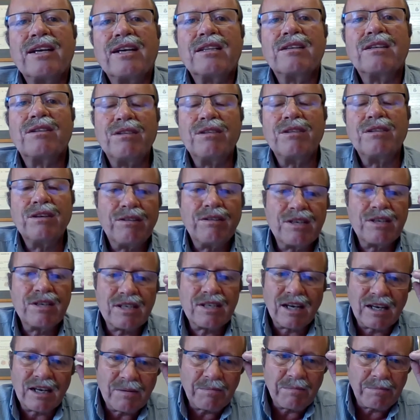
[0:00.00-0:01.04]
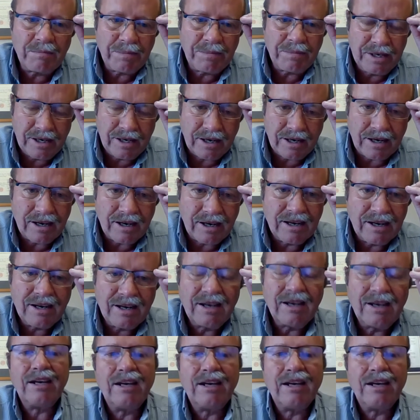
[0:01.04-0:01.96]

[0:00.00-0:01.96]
at the theories underpinning